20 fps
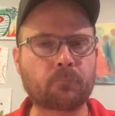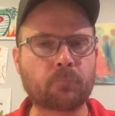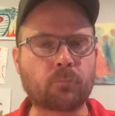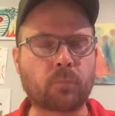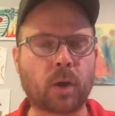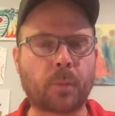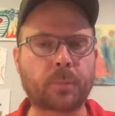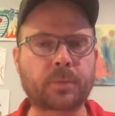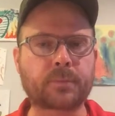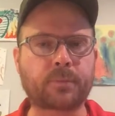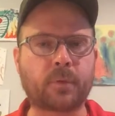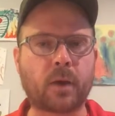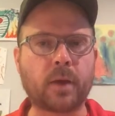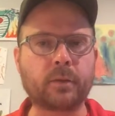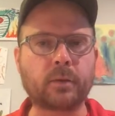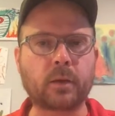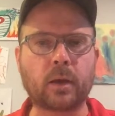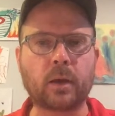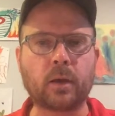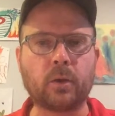Perhaps
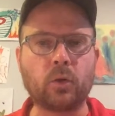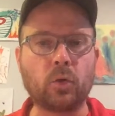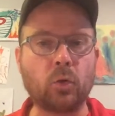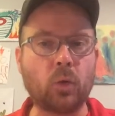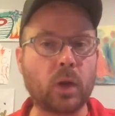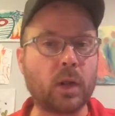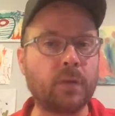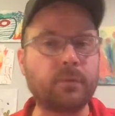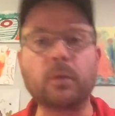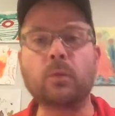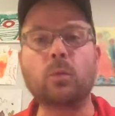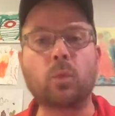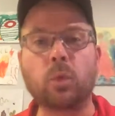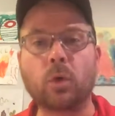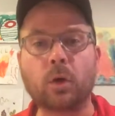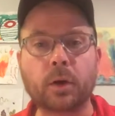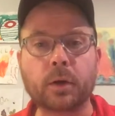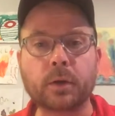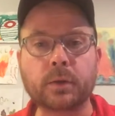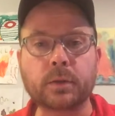find a new living
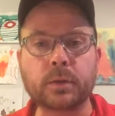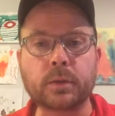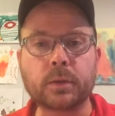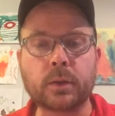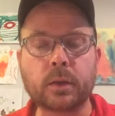word.